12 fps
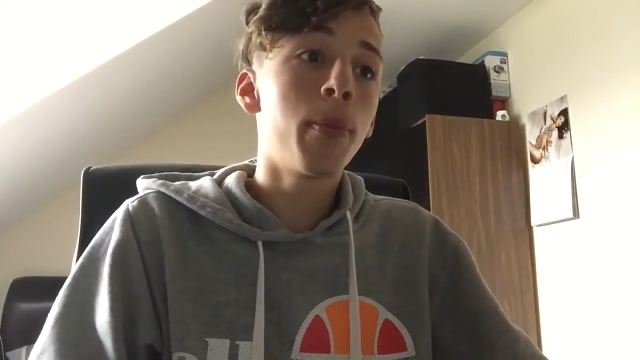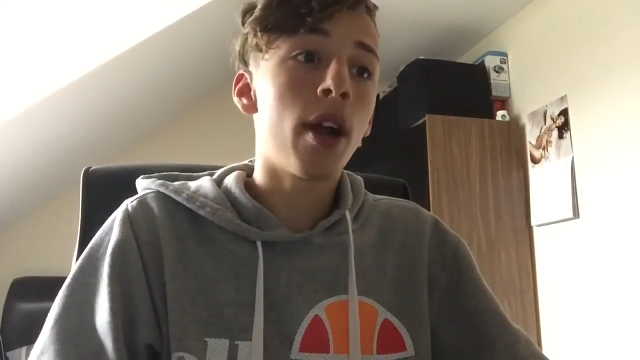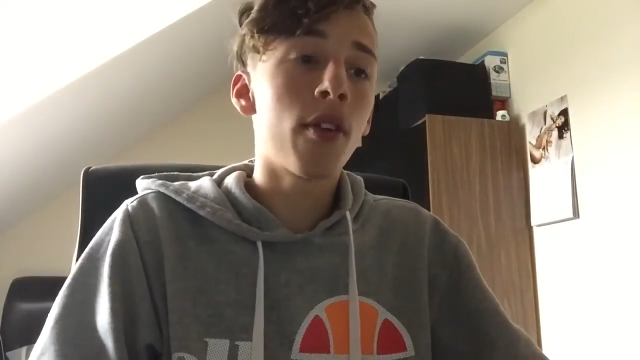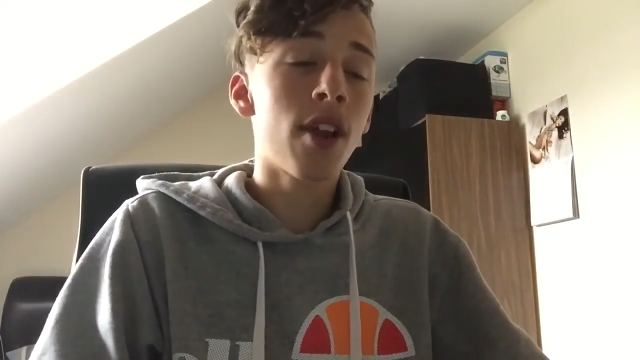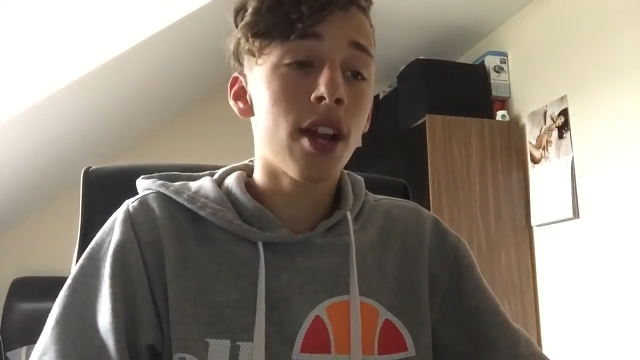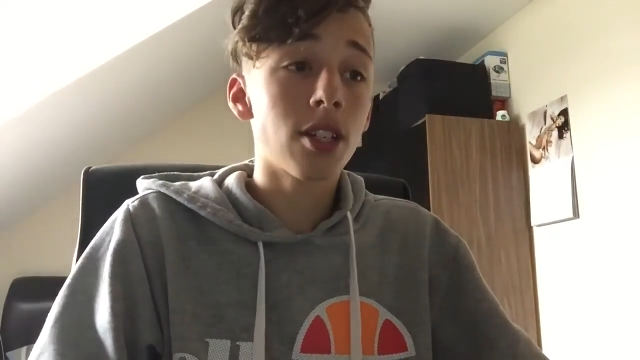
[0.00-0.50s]
but
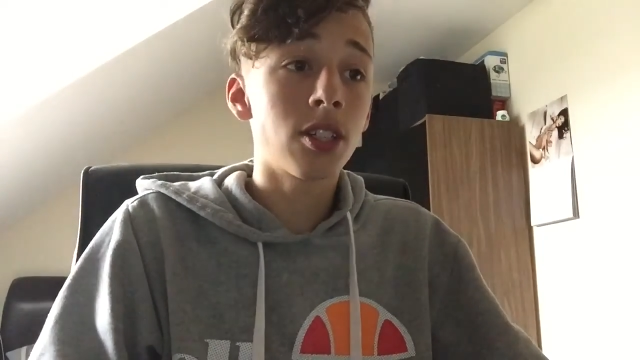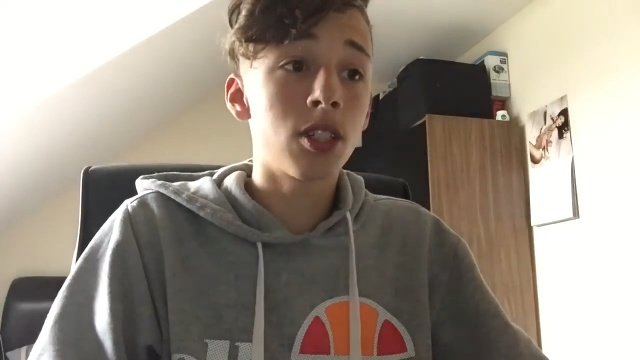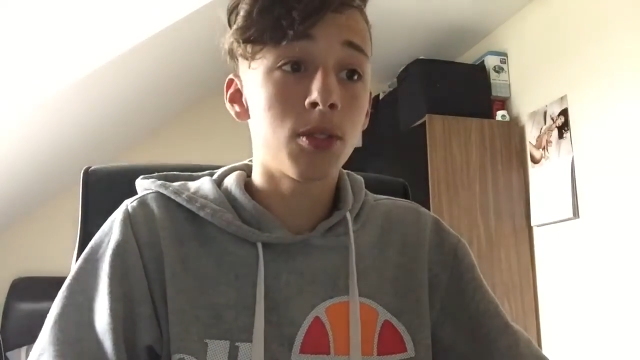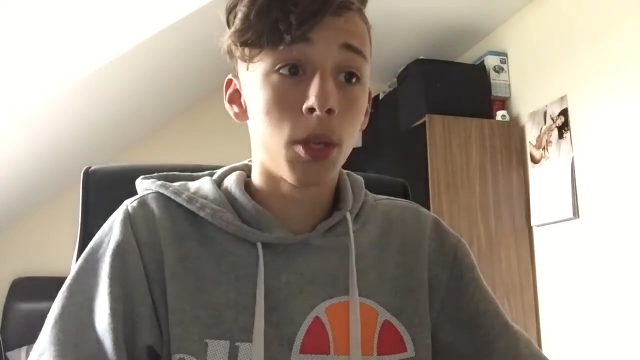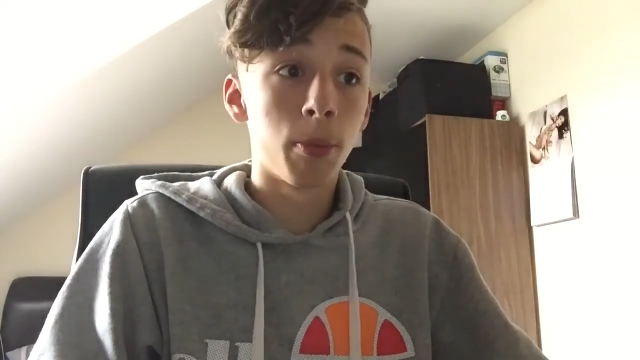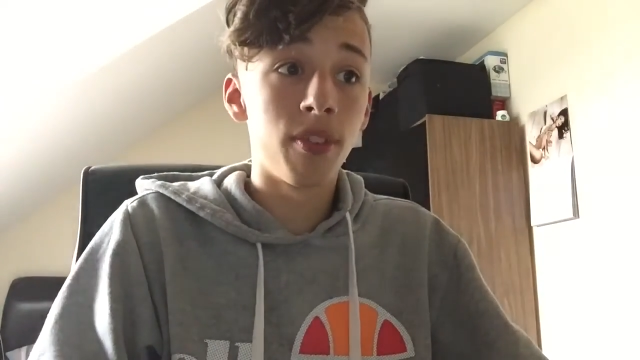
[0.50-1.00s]
I reacted
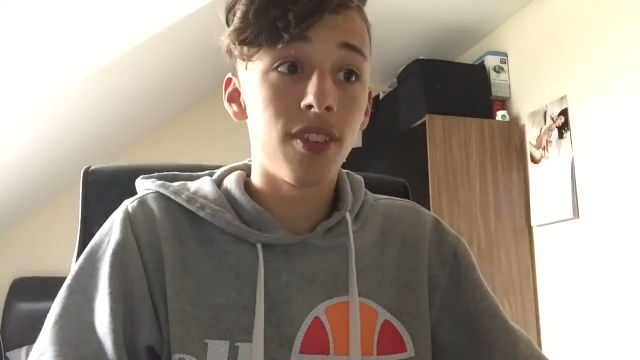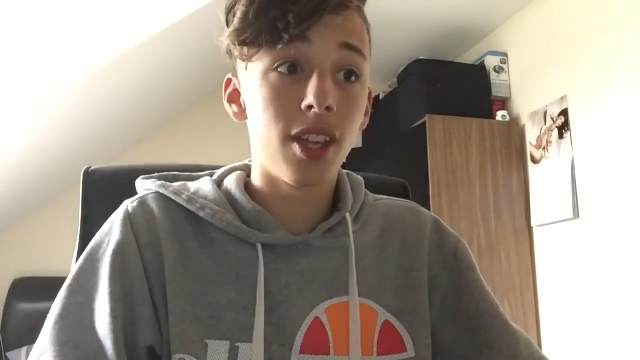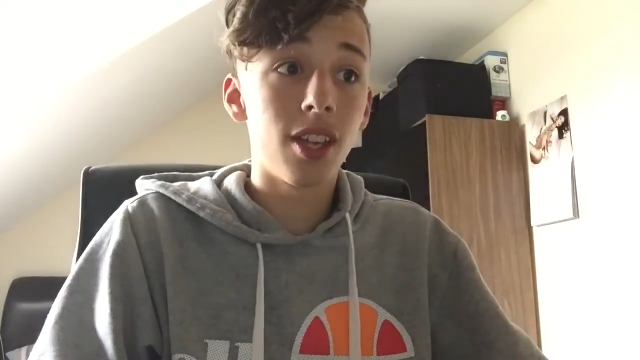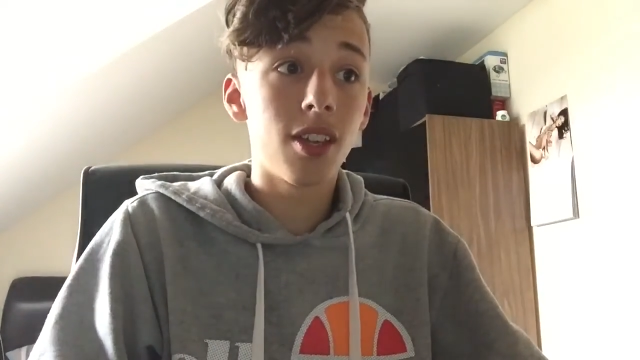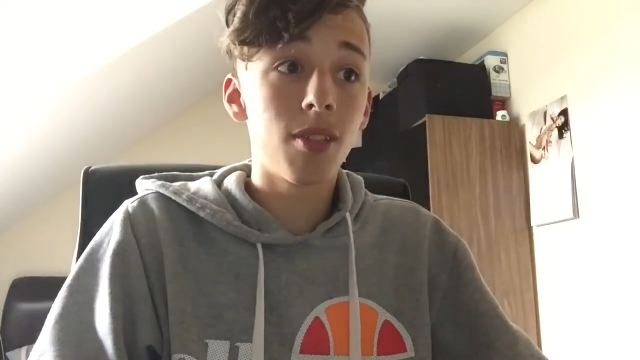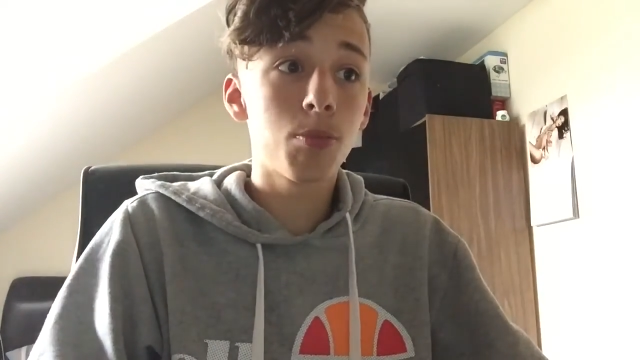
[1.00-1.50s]
to some of
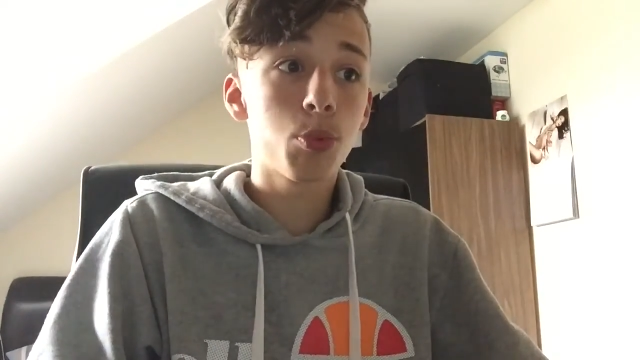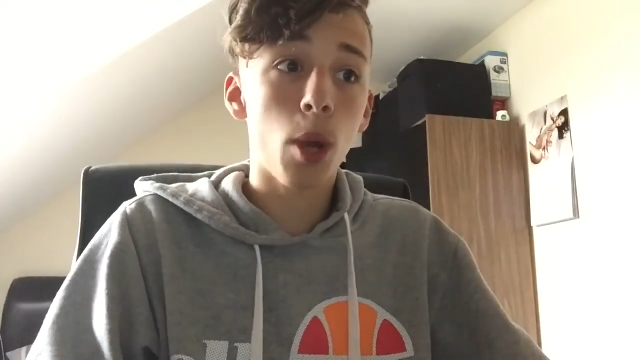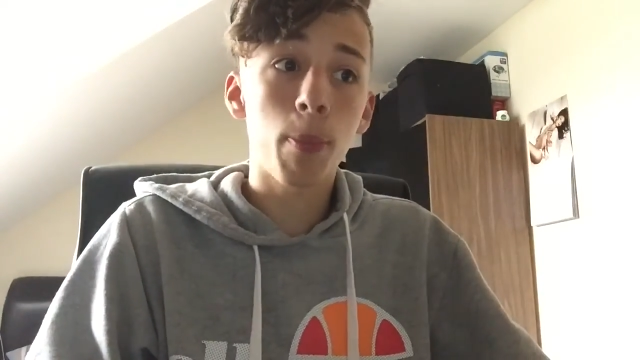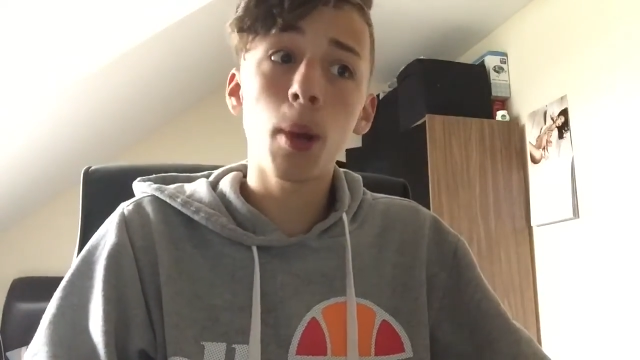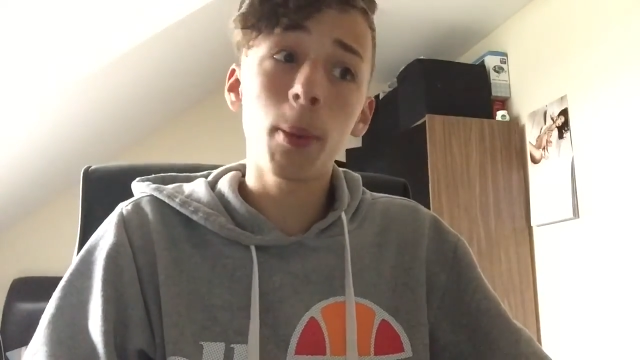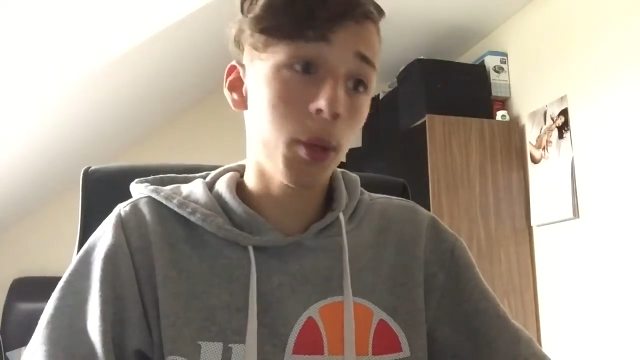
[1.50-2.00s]
it.
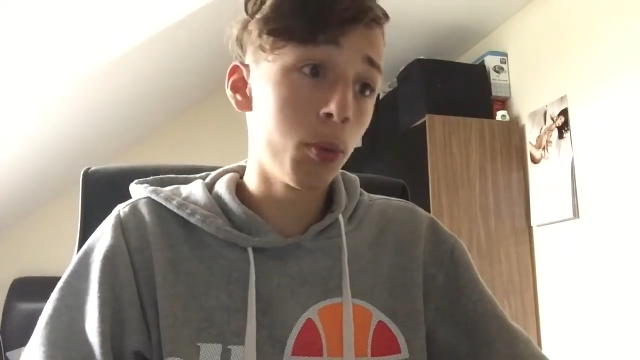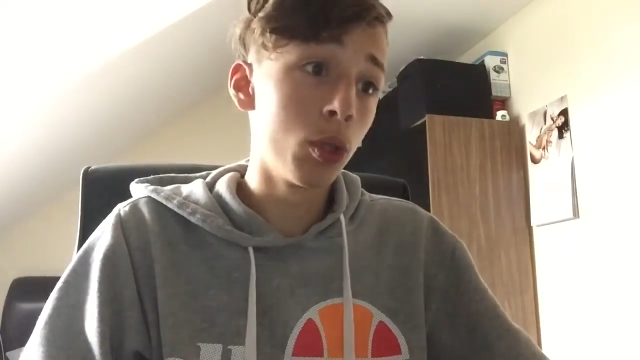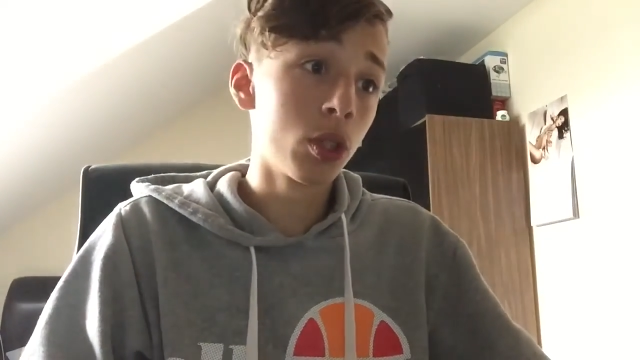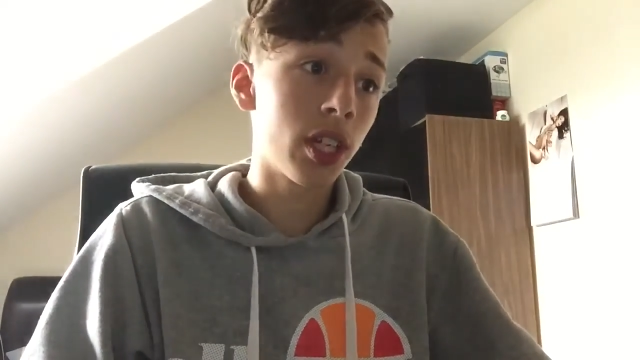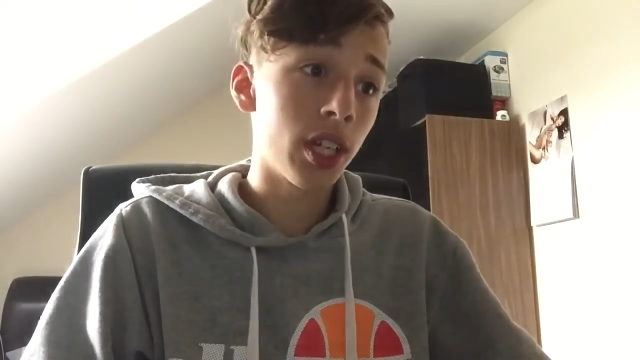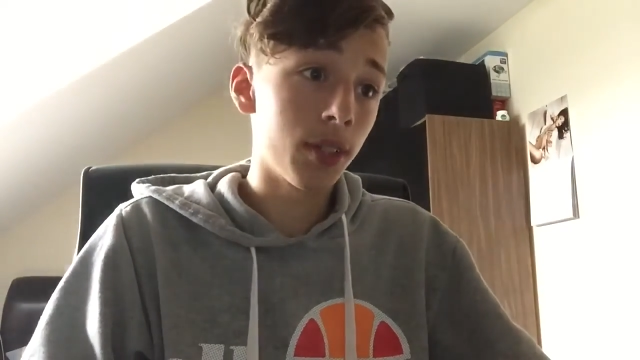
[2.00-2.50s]
Probably
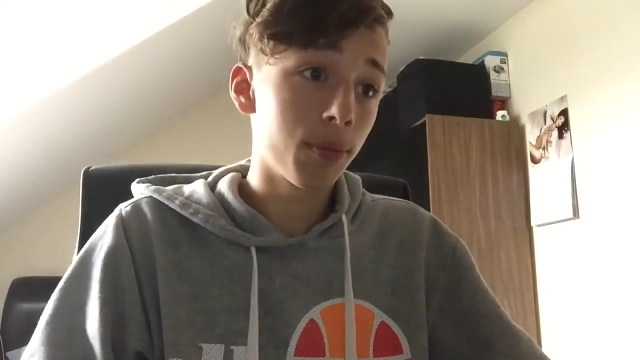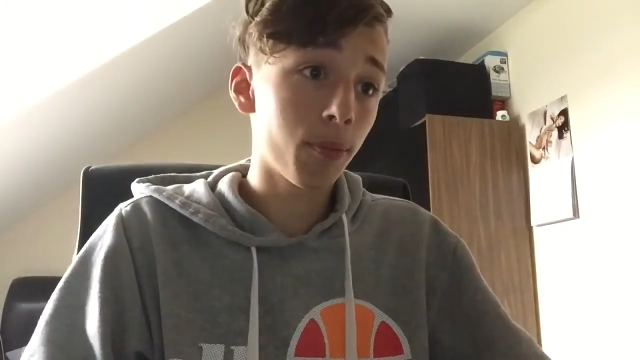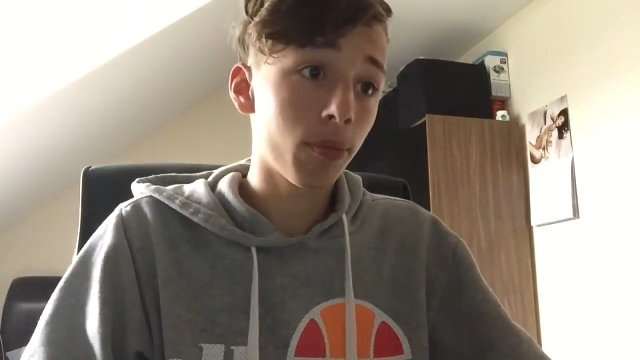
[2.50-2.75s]
will get